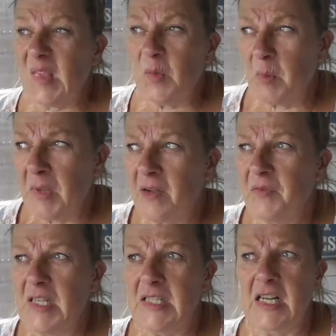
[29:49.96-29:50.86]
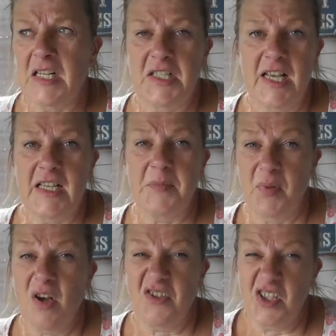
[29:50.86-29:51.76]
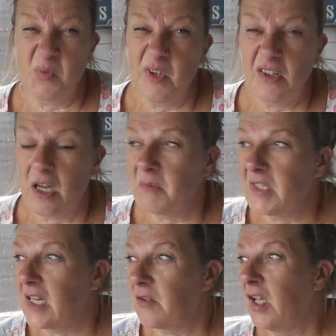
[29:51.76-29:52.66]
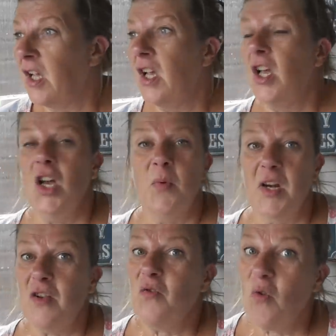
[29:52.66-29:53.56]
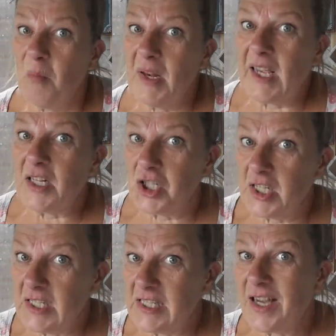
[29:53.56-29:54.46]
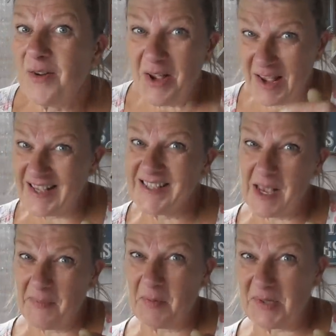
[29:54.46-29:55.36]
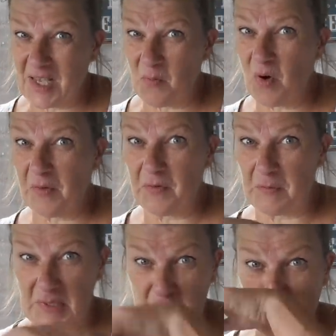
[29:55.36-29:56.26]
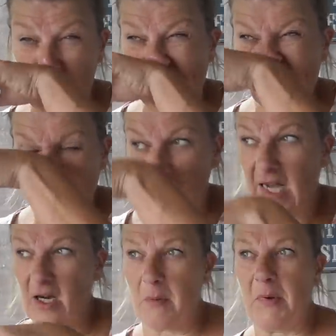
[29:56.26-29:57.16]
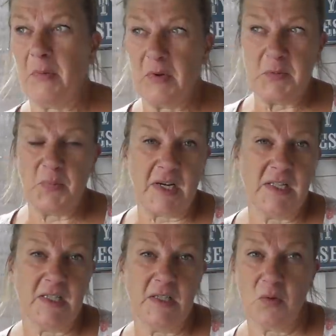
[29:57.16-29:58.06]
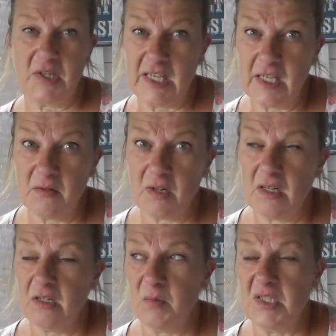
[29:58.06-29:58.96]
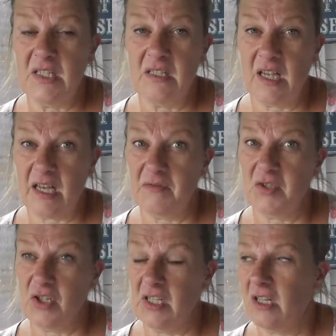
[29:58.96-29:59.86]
when we have these kind of days branches will come down. We don't normally get trees down, except there was that one from Storm I can't remember if it was Brendan or Kira, we did have a tree